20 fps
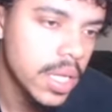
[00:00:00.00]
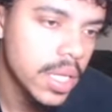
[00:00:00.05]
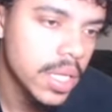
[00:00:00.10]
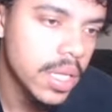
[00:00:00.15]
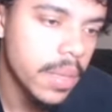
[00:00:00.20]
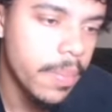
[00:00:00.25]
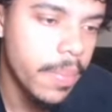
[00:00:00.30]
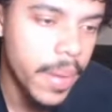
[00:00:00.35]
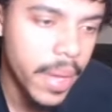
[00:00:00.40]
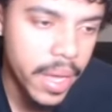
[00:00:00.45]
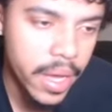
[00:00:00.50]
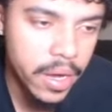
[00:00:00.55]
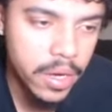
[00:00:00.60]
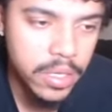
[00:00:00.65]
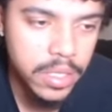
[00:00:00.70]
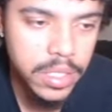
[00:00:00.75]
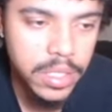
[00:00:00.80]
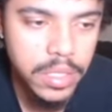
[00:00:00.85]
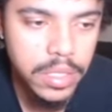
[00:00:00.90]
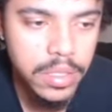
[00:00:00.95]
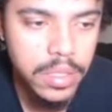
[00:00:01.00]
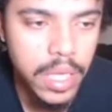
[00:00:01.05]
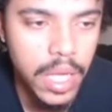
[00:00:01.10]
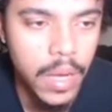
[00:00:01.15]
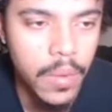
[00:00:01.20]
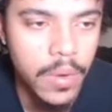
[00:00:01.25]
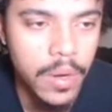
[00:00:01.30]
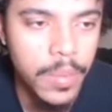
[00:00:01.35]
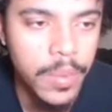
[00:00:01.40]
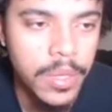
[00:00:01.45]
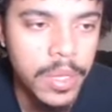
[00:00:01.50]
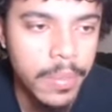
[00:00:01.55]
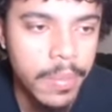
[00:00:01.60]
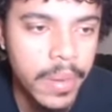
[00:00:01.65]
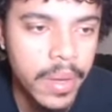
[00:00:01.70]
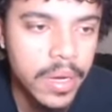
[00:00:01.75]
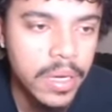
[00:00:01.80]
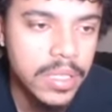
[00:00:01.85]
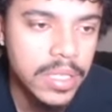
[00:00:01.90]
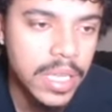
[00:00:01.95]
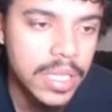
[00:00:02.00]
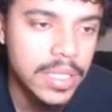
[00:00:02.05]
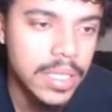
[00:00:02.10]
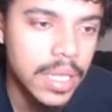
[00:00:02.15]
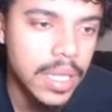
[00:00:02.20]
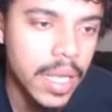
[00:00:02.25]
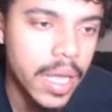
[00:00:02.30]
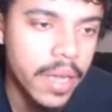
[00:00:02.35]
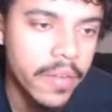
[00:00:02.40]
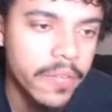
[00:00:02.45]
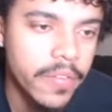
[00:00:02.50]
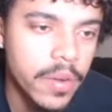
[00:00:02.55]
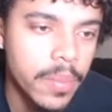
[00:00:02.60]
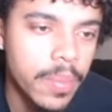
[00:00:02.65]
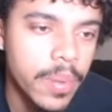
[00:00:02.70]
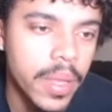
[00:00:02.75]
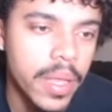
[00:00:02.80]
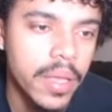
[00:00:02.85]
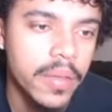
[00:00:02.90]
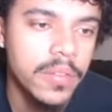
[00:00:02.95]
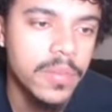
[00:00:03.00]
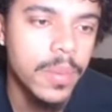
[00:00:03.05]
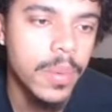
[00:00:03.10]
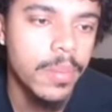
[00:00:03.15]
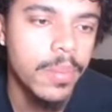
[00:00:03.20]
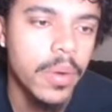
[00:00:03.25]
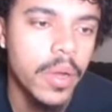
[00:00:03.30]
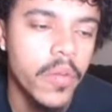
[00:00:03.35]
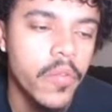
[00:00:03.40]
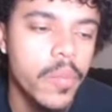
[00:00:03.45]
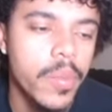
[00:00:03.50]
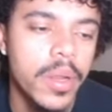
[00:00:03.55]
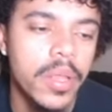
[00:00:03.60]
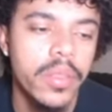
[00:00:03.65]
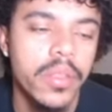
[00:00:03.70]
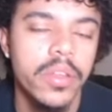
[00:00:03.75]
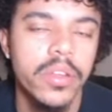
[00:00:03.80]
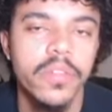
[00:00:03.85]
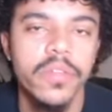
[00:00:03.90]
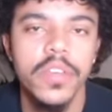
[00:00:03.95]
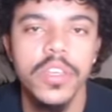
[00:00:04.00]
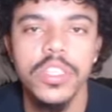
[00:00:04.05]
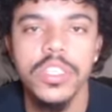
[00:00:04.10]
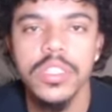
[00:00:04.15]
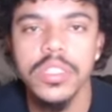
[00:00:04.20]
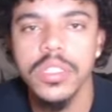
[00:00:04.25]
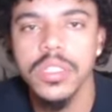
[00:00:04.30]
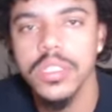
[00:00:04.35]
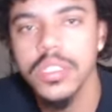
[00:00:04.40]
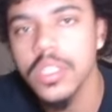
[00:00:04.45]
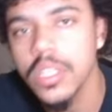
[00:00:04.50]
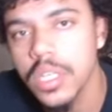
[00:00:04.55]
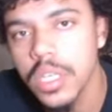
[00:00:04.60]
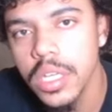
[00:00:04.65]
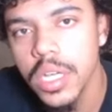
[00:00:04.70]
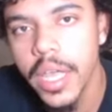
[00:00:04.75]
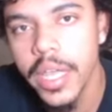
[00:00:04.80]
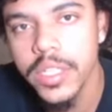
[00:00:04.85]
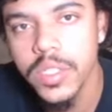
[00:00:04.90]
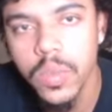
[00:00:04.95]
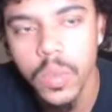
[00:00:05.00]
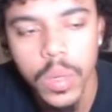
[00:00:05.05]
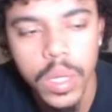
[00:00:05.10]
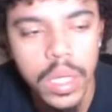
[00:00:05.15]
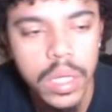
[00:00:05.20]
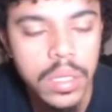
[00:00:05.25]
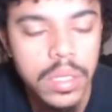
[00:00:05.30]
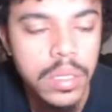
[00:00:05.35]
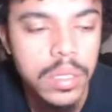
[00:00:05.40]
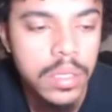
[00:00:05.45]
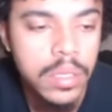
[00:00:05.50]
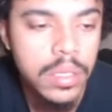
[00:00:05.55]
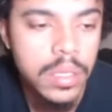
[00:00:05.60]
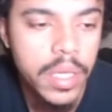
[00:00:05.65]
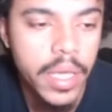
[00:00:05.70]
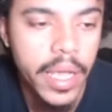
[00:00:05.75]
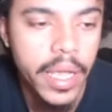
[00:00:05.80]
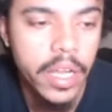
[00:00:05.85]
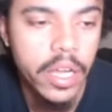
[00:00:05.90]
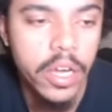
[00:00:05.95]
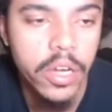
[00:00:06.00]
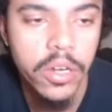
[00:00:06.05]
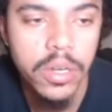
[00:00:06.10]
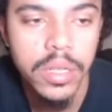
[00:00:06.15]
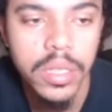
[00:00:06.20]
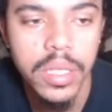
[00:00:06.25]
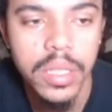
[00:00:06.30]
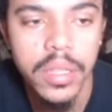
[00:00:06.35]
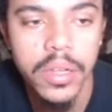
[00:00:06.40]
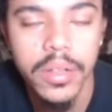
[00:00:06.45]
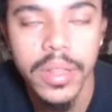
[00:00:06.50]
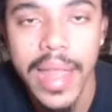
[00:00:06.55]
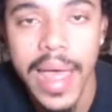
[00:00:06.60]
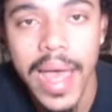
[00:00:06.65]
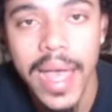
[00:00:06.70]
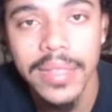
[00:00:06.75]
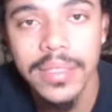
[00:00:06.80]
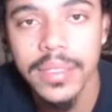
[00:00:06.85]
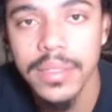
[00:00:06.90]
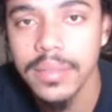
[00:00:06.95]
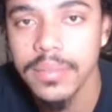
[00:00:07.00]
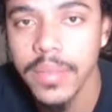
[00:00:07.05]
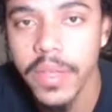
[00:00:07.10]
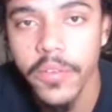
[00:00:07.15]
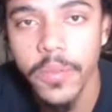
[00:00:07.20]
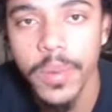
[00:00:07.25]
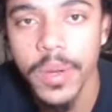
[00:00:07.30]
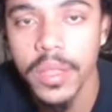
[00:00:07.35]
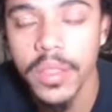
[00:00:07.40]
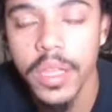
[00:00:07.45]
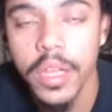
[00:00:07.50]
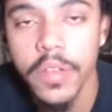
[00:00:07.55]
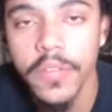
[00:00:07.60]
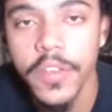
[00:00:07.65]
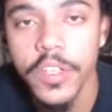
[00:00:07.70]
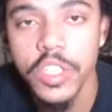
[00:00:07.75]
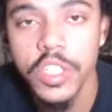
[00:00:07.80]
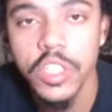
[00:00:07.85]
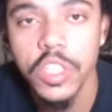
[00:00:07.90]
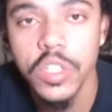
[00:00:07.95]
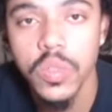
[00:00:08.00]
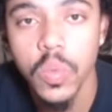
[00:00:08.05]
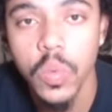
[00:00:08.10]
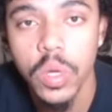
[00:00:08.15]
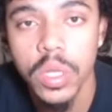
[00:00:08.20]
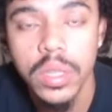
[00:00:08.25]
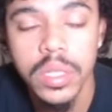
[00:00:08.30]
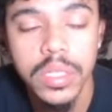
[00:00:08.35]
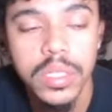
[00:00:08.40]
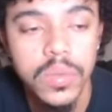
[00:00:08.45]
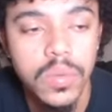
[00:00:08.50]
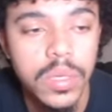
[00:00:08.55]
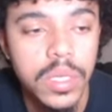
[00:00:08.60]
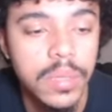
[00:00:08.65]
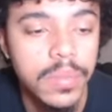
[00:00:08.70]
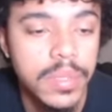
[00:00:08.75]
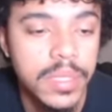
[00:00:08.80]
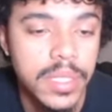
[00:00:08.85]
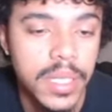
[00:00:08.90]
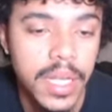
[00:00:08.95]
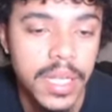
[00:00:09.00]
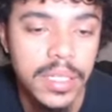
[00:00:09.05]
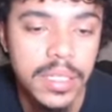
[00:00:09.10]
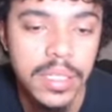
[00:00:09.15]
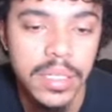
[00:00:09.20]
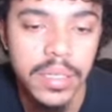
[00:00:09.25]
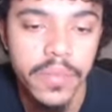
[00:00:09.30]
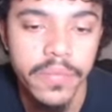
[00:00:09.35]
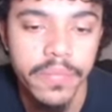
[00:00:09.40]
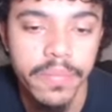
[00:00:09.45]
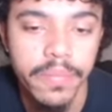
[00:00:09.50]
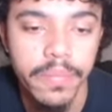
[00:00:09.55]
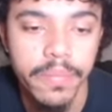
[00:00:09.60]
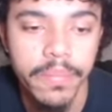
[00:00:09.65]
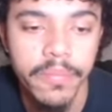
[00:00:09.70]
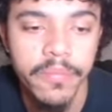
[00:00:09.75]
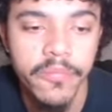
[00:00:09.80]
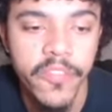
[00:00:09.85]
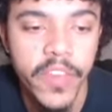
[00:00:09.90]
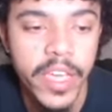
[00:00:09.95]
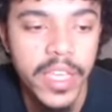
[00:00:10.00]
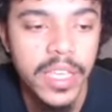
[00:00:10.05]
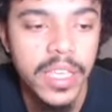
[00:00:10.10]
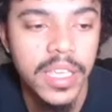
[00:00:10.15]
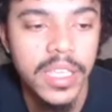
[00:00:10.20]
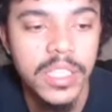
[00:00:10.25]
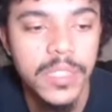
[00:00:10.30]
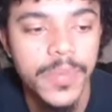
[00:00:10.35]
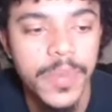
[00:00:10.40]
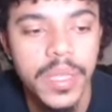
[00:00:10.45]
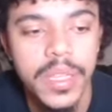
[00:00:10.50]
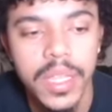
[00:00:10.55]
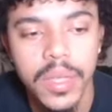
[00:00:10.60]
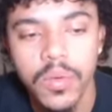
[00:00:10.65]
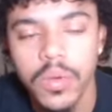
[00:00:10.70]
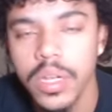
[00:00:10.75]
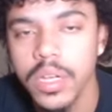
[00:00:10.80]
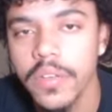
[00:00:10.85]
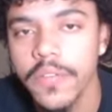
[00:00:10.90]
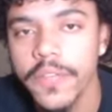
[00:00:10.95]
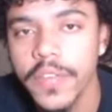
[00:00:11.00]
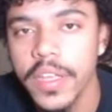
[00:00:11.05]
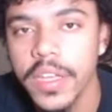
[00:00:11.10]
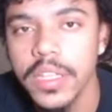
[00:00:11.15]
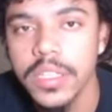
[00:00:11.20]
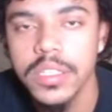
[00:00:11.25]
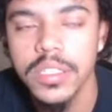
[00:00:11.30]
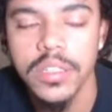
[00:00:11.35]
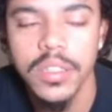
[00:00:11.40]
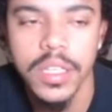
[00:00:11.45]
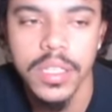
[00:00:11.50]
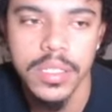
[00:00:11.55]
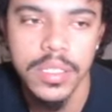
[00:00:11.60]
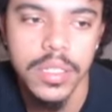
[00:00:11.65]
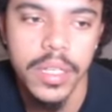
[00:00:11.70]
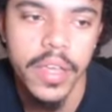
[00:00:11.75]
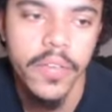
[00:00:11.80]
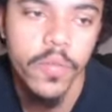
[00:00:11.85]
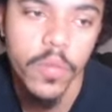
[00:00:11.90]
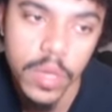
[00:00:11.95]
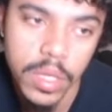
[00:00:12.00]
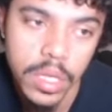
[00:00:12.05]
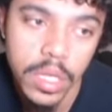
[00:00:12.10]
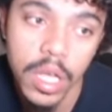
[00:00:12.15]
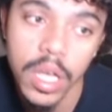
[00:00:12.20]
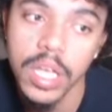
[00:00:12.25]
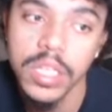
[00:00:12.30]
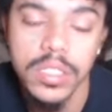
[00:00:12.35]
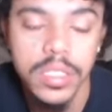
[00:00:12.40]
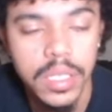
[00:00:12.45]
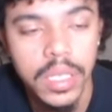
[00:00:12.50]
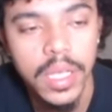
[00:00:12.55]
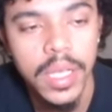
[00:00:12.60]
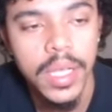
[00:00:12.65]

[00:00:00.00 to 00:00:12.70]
The Bears, I want to put the Bears as a lock for the playoffs, but, bro, everybody in their division is good as well. And currently, they're last. Everybody in their division just won this week besides the Vikings, but they were undefeated, so they still have 1 loss.